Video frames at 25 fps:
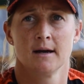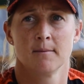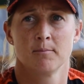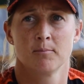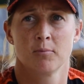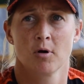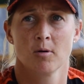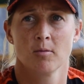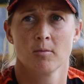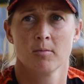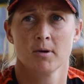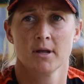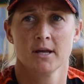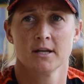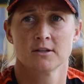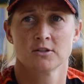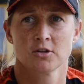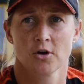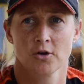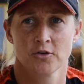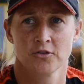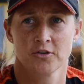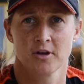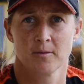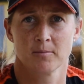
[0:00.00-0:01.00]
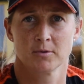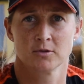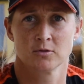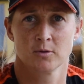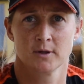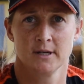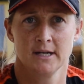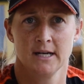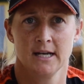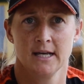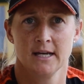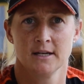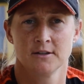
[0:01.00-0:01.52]
Probably a toss-up
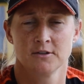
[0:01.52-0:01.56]
between Leah